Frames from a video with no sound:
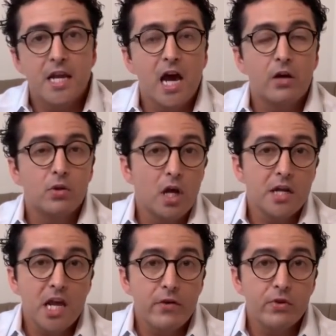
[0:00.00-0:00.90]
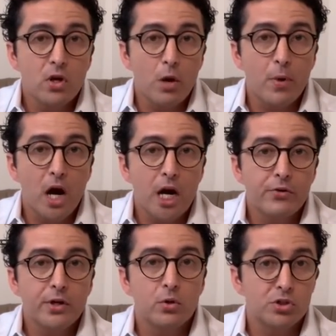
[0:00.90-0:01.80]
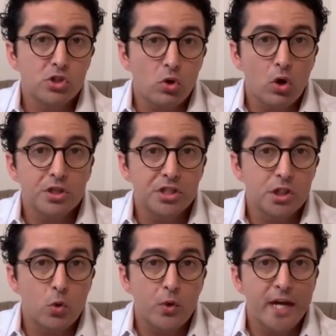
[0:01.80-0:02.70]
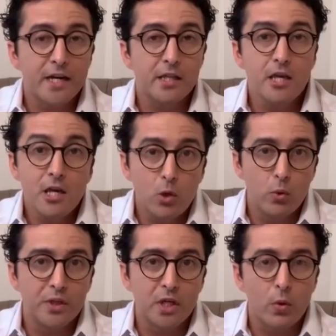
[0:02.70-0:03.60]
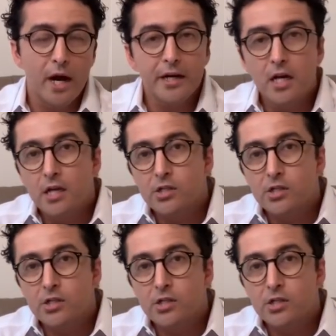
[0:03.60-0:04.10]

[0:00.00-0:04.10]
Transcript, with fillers: Now, not every carbohydrate or starch is created equally, right?